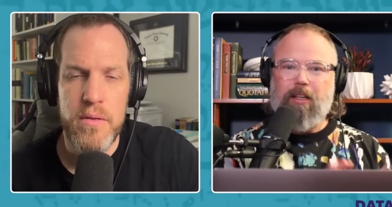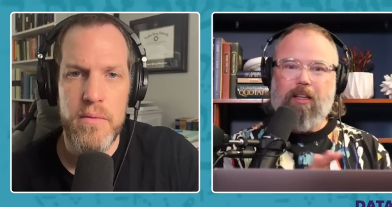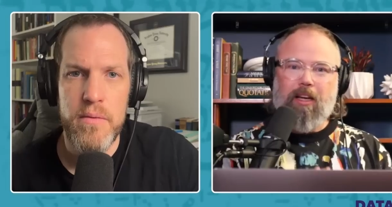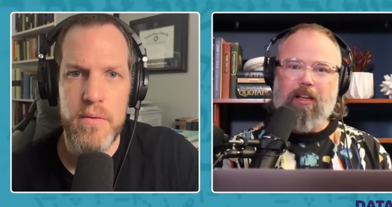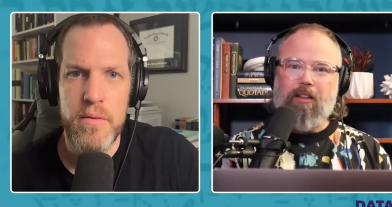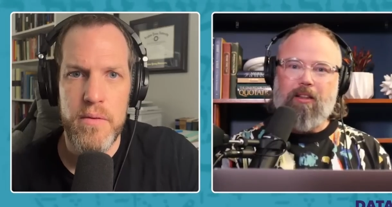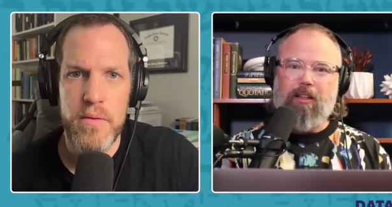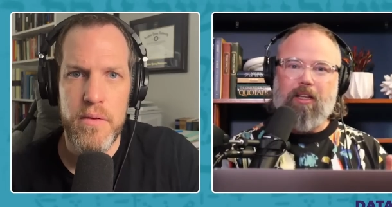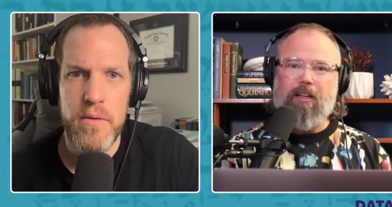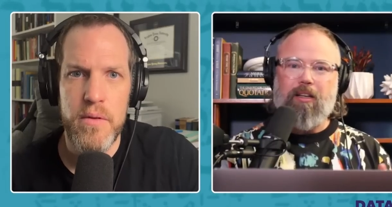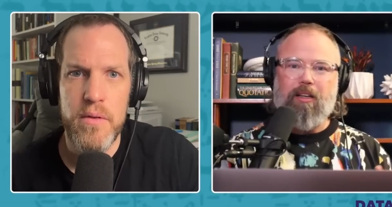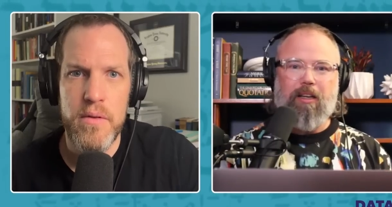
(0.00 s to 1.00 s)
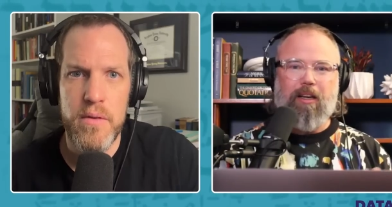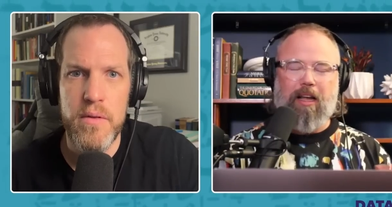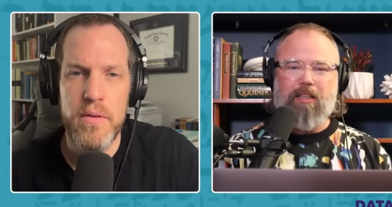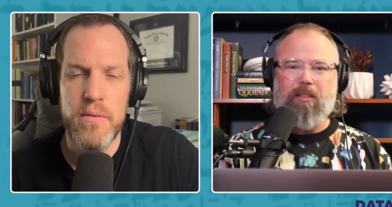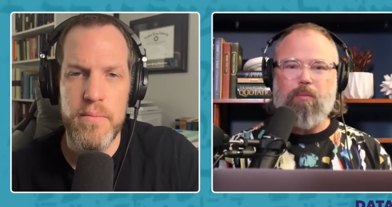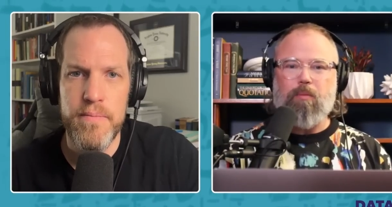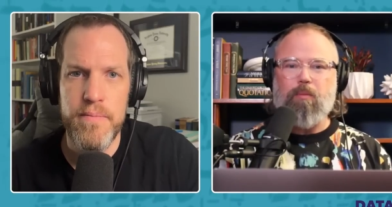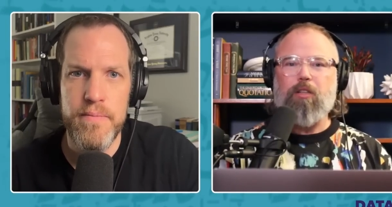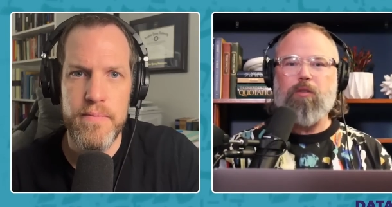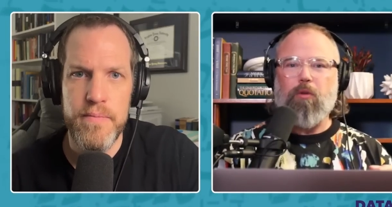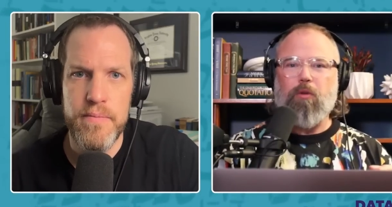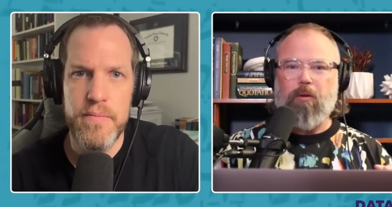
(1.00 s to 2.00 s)
Speaker 1: then then it has
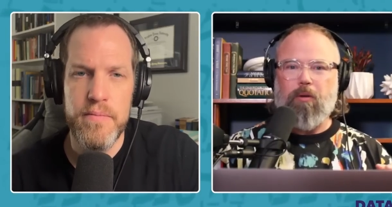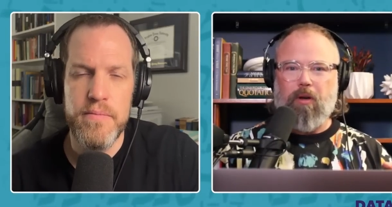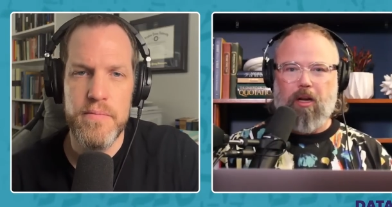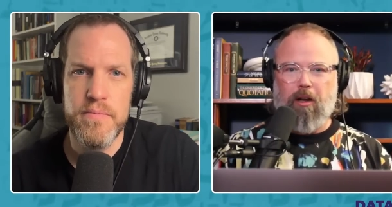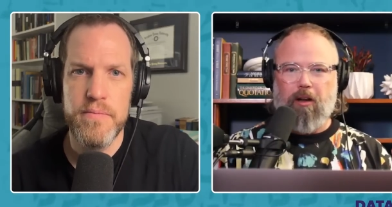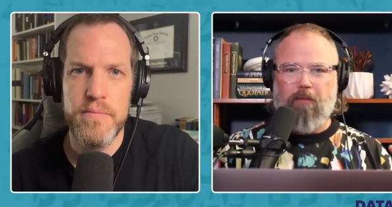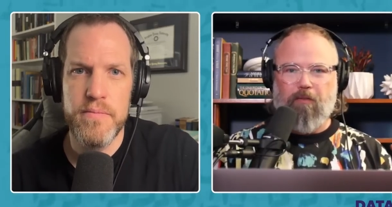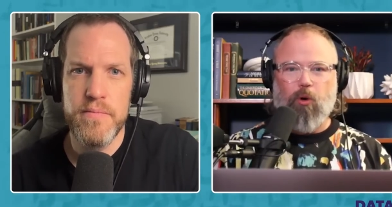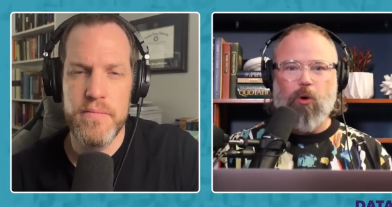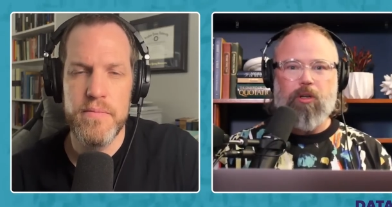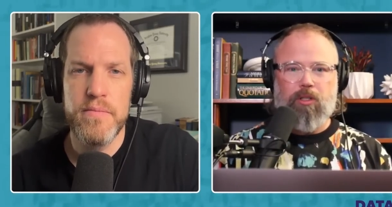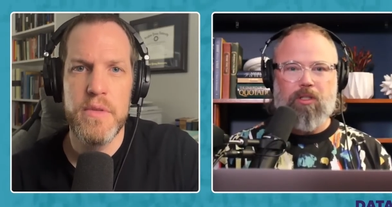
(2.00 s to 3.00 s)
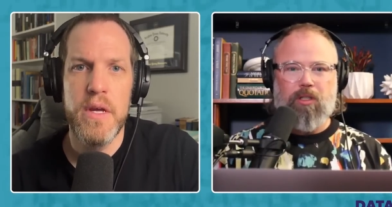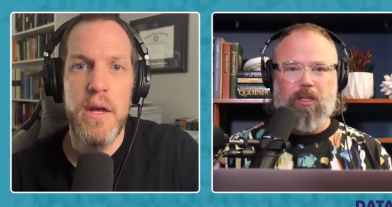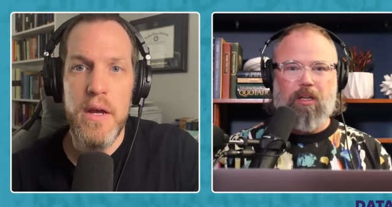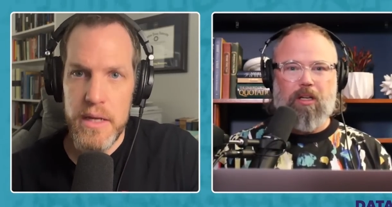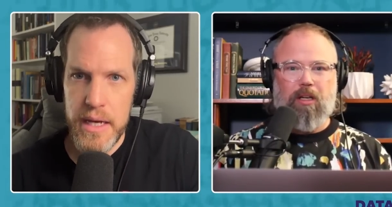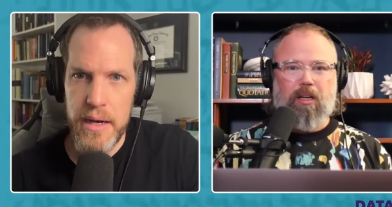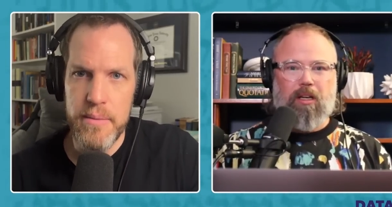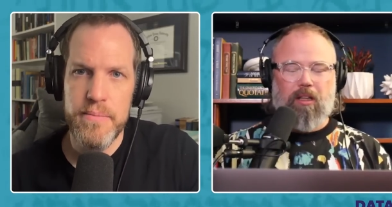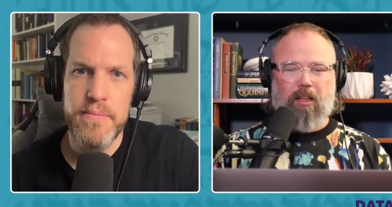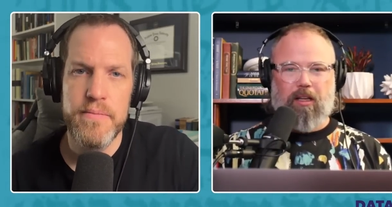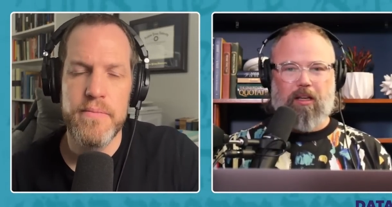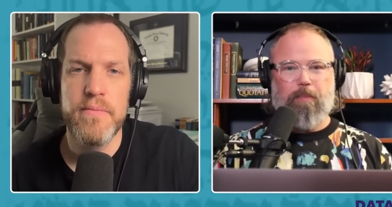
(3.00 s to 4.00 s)
much more uh, force yeah
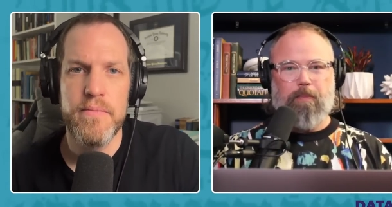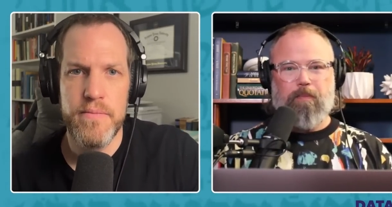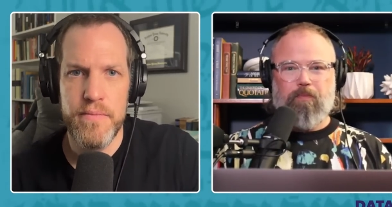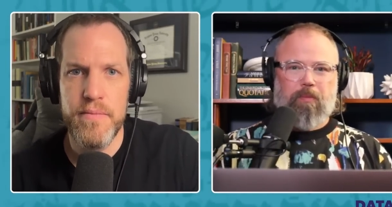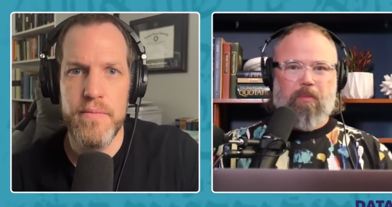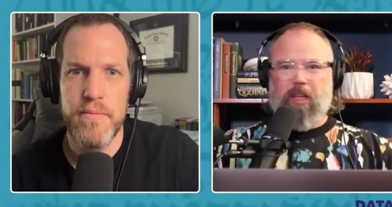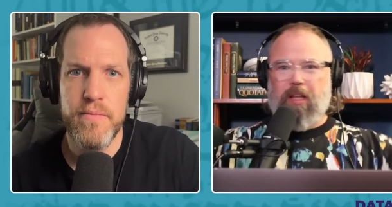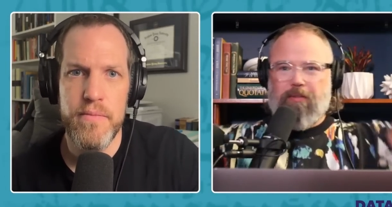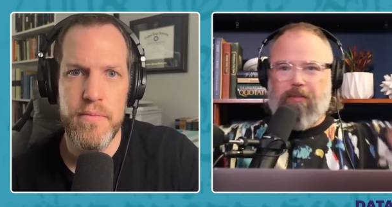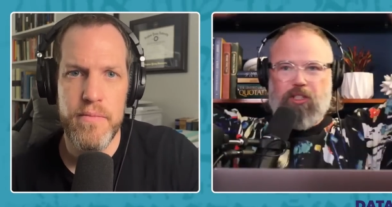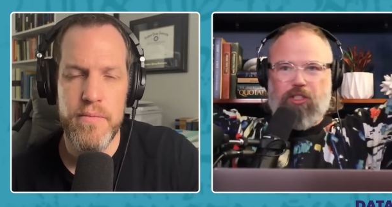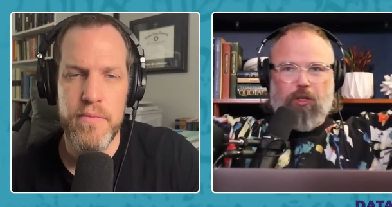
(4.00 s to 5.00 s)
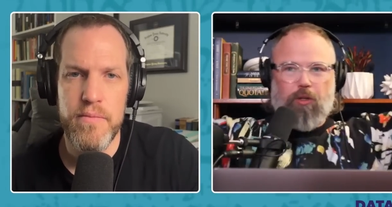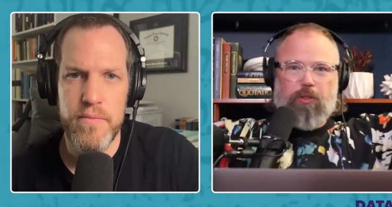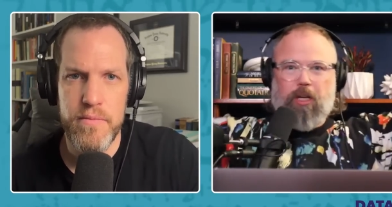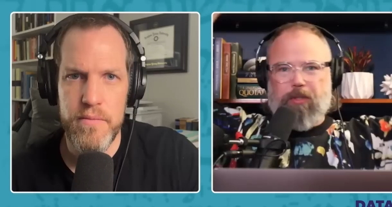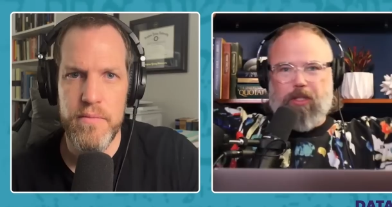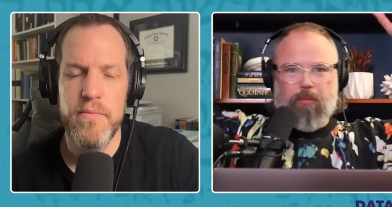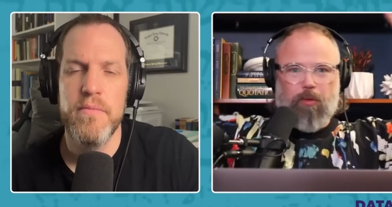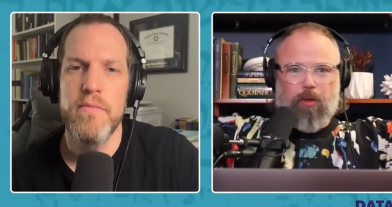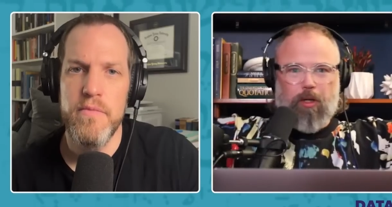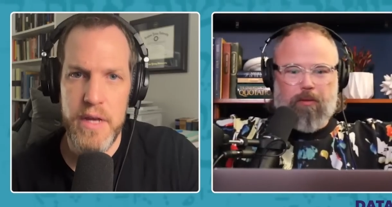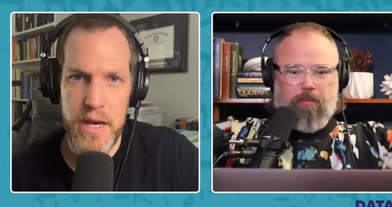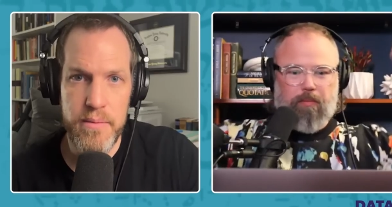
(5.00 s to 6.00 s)
than if it just shows up
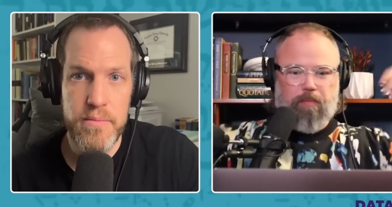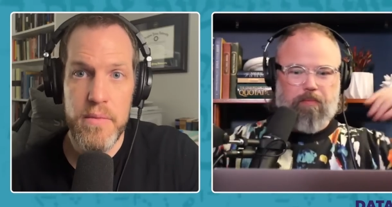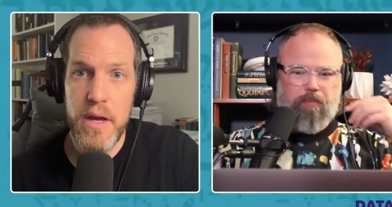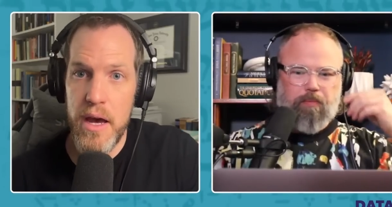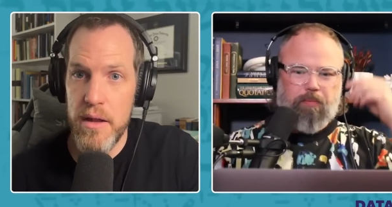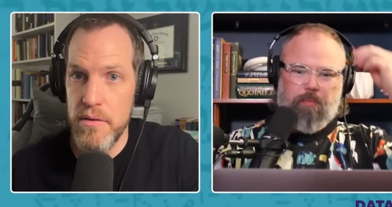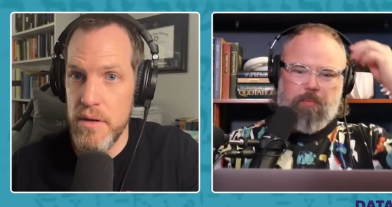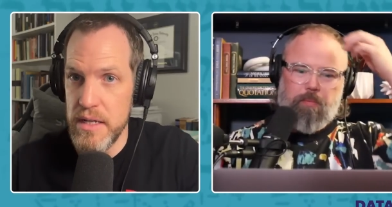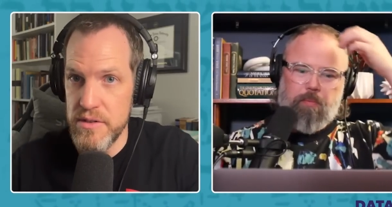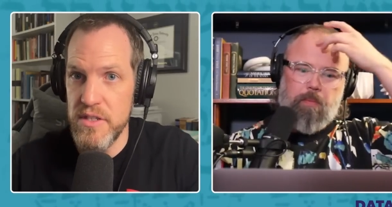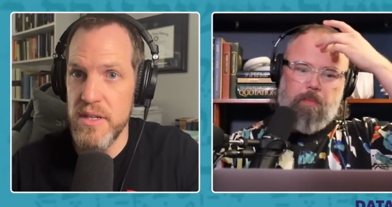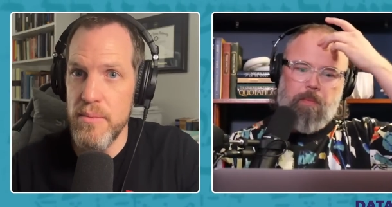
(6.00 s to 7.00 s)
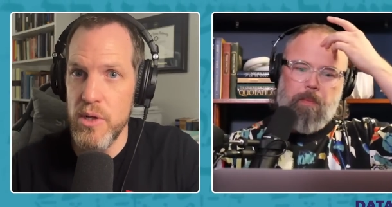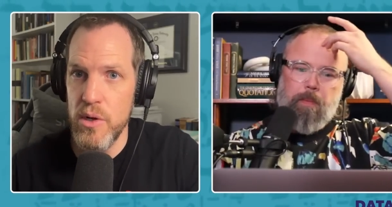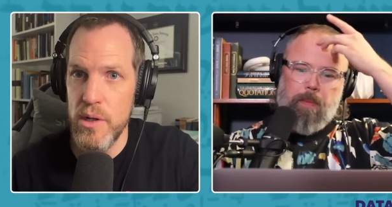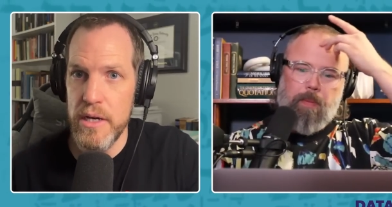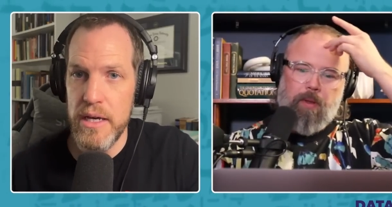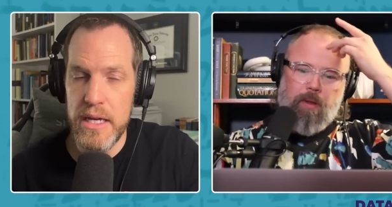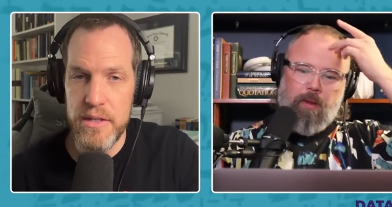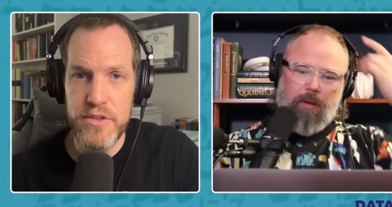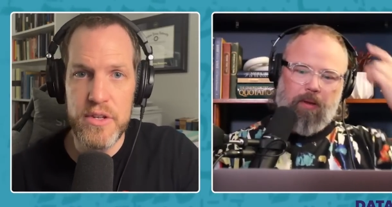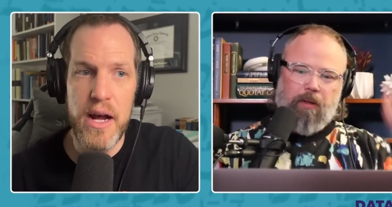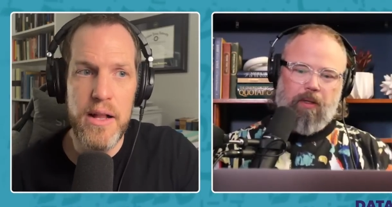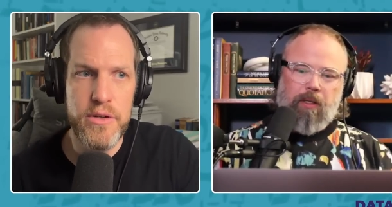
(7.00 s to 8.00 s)
somewhere
Speaker 2: yeah and and similarly in
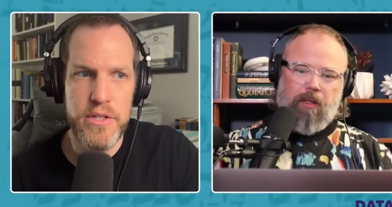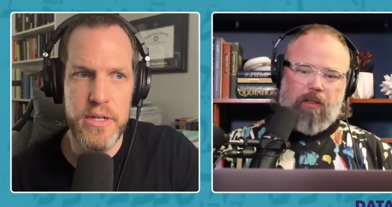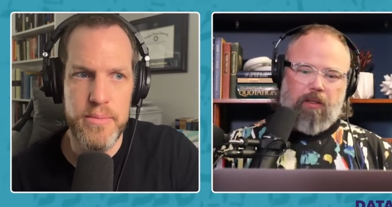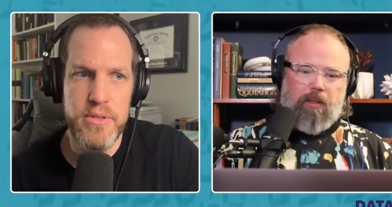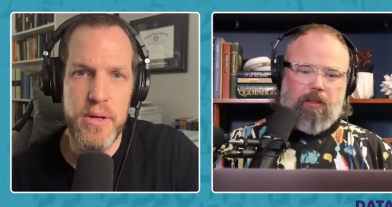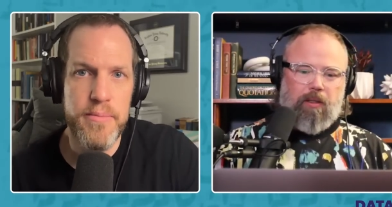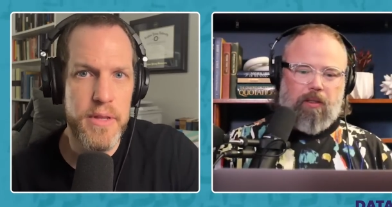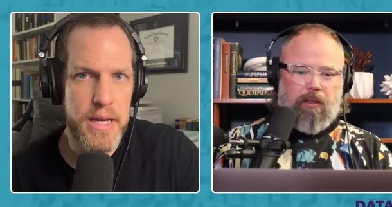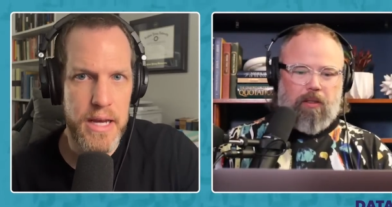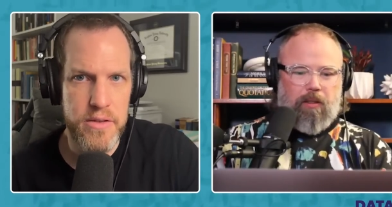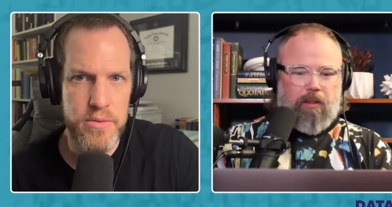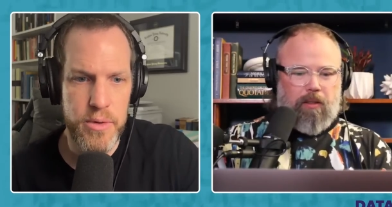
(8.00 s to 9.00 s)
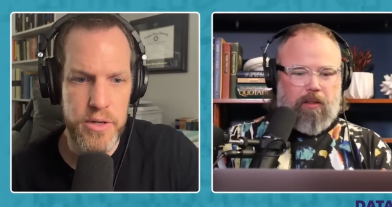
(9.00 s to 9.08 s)
scholarship something has